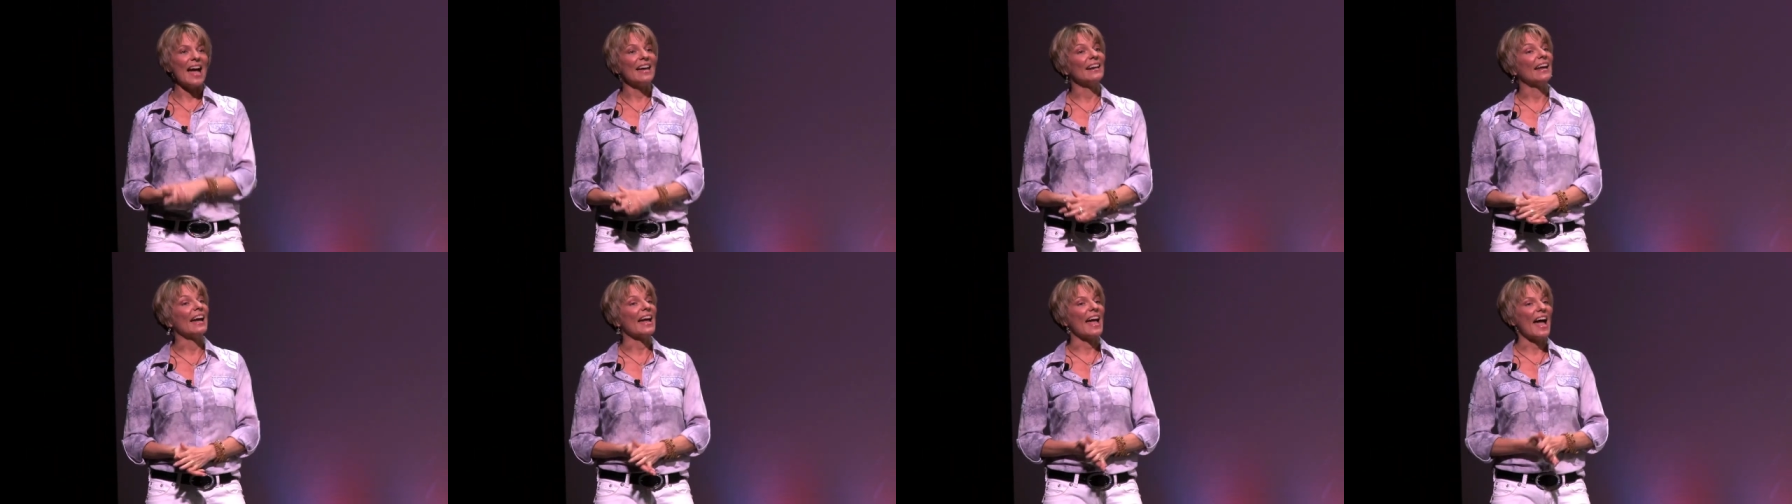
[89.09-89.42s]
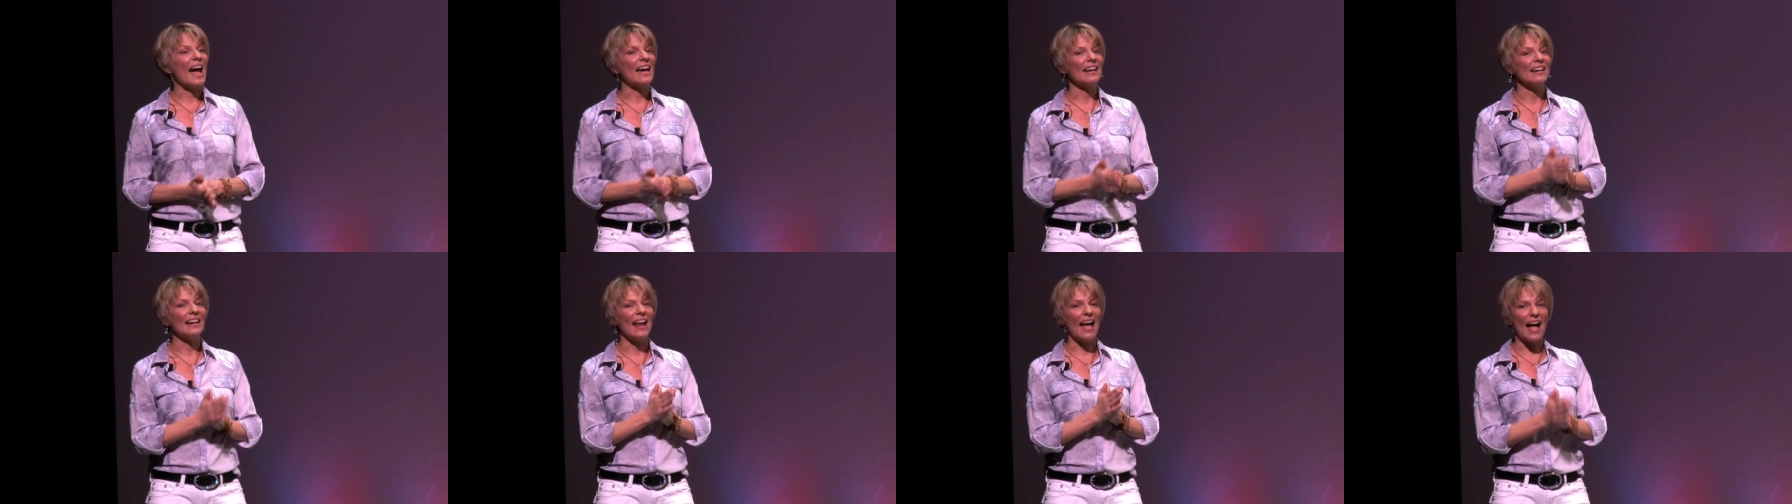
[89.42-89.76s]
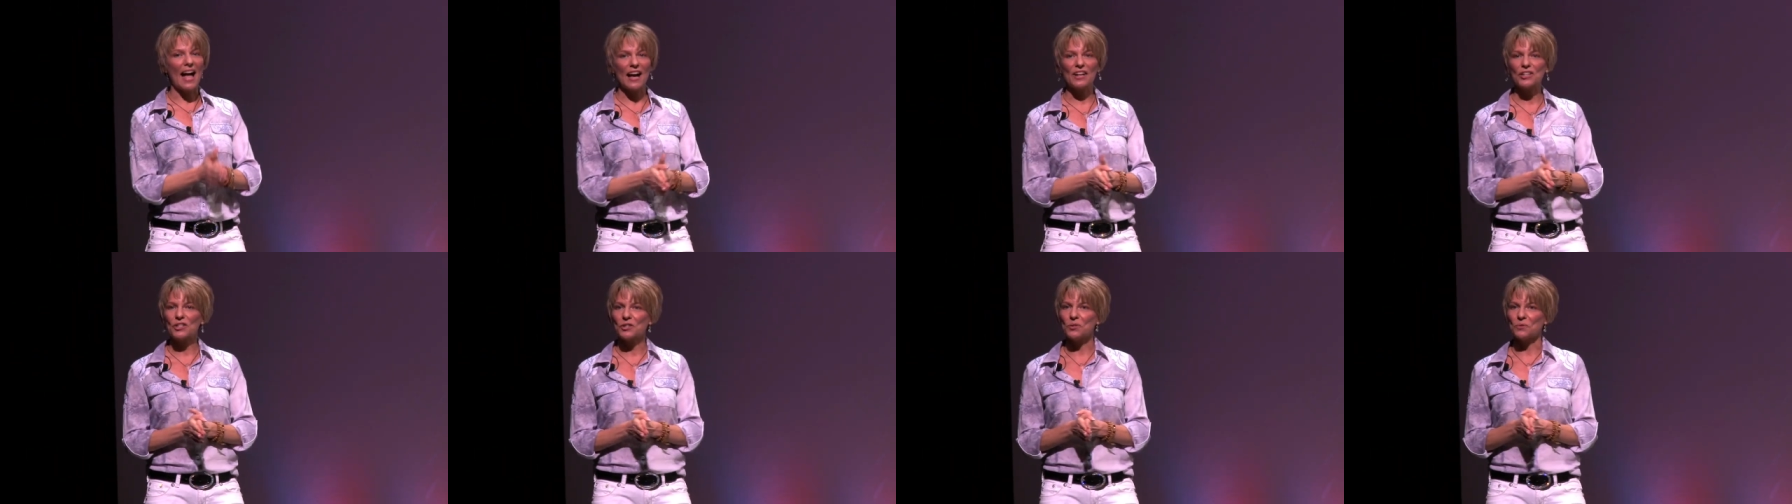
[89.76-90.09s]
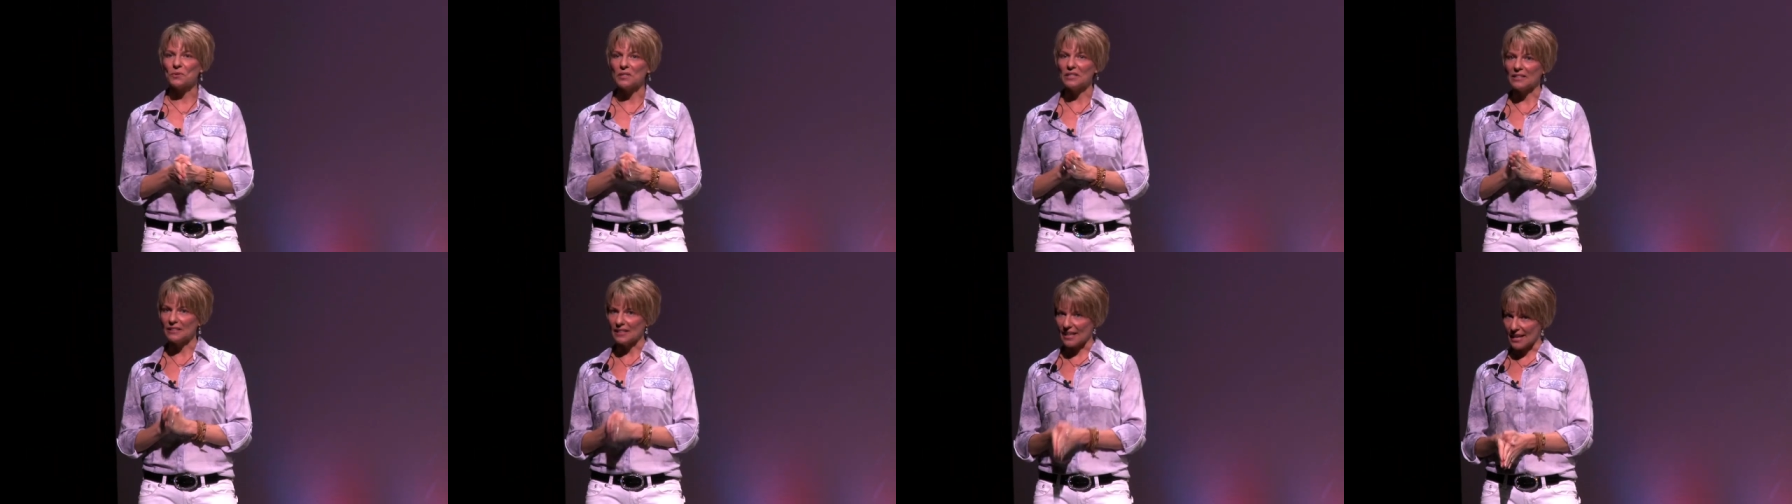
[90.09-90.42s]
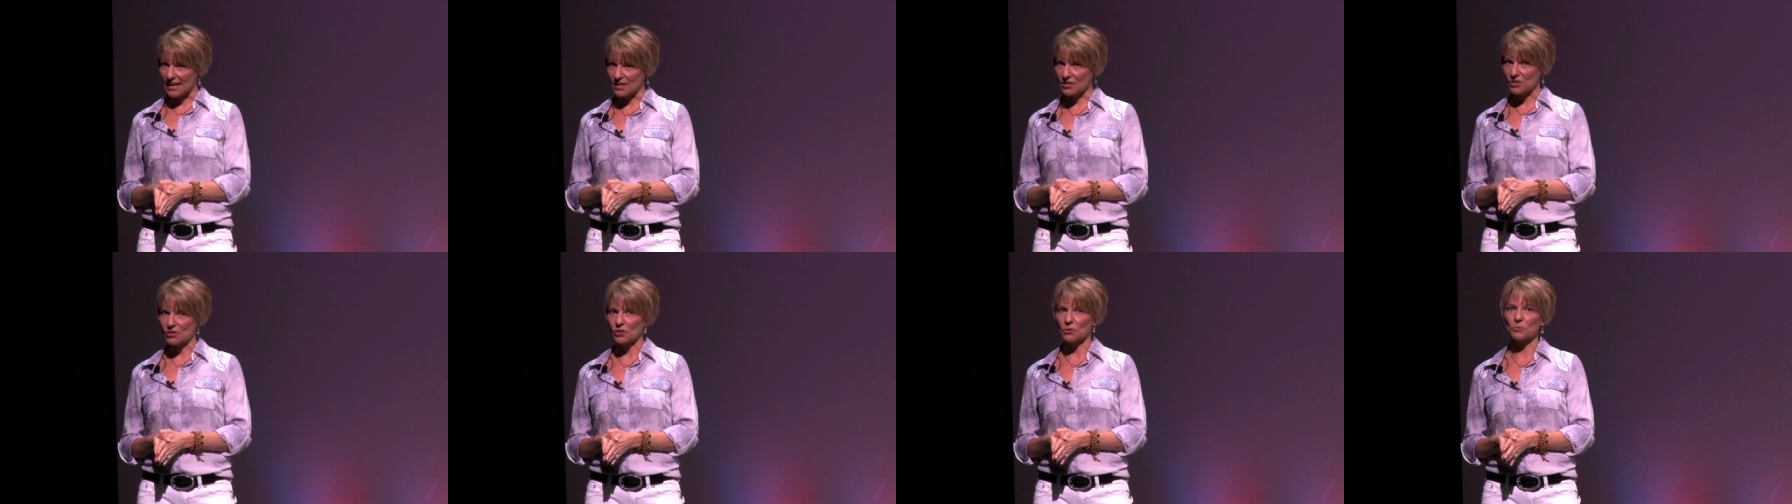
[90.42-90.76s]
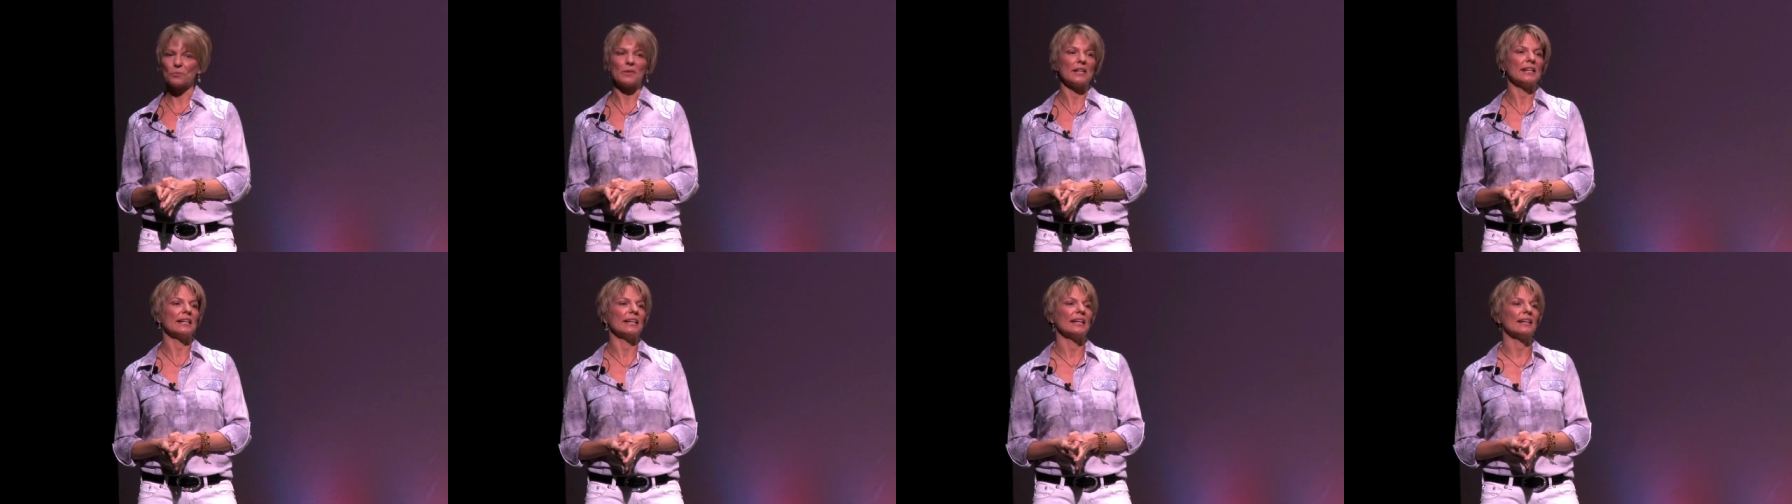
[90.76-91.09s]
And I had an actual
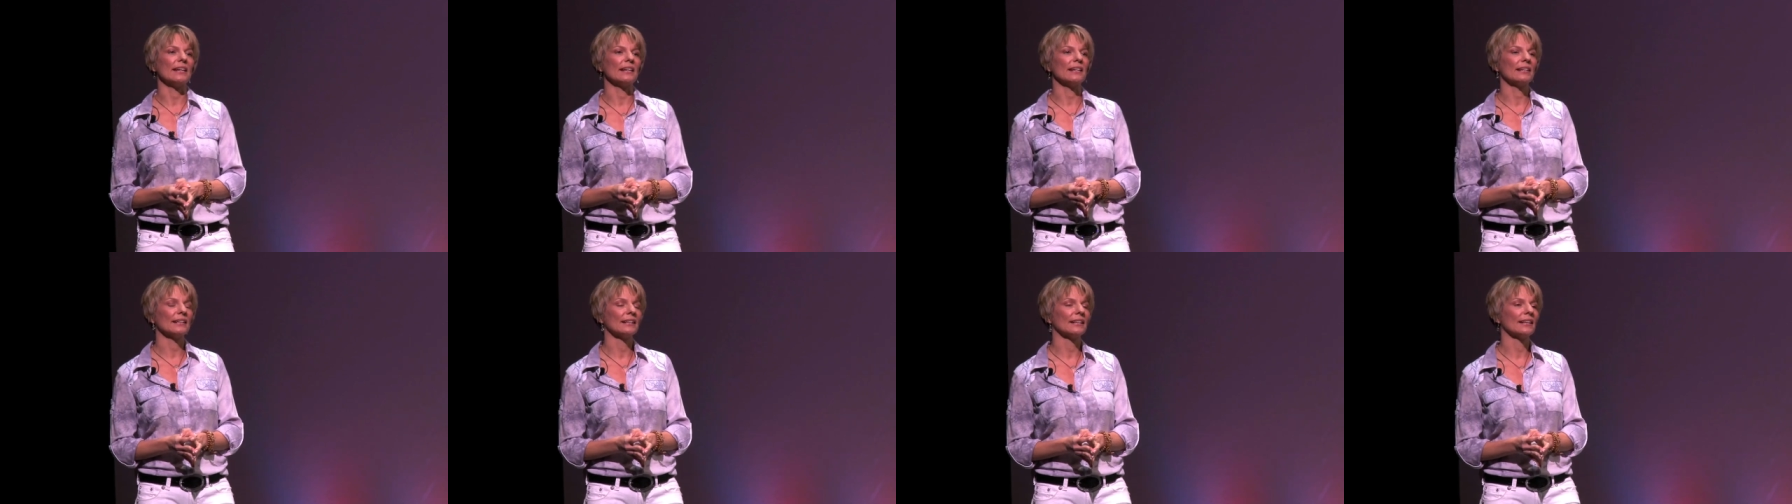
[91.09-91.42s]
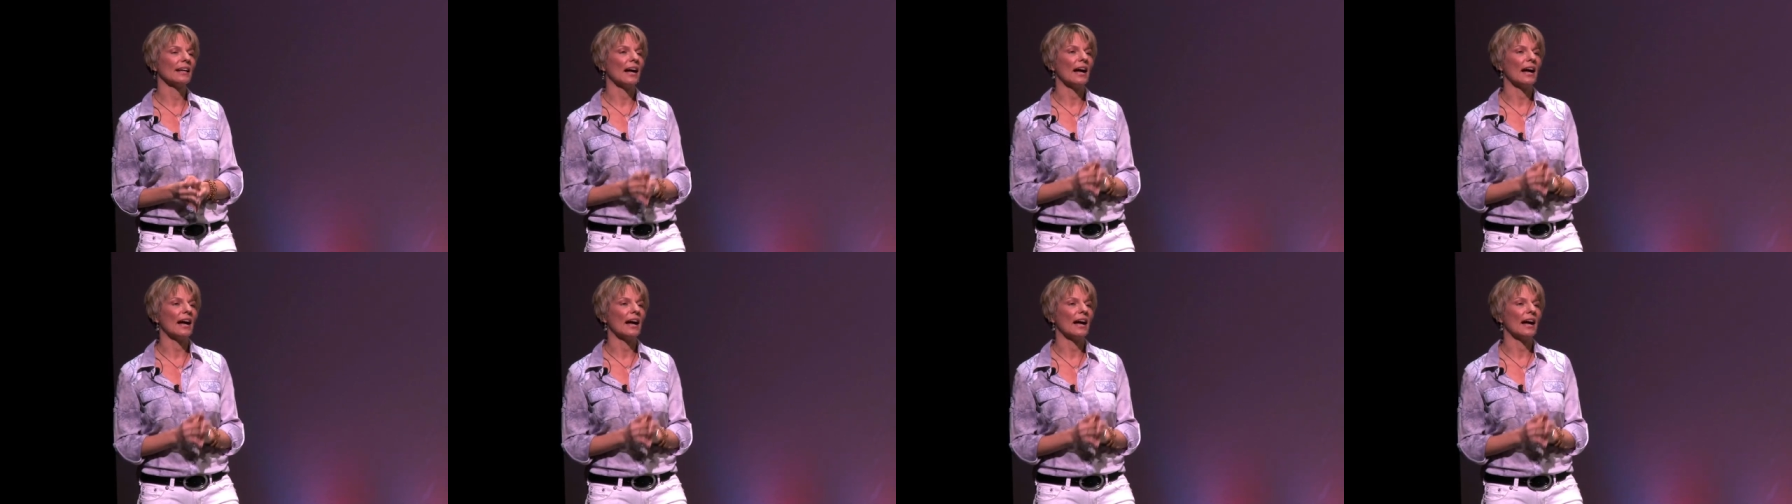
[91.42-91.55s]
angel reading.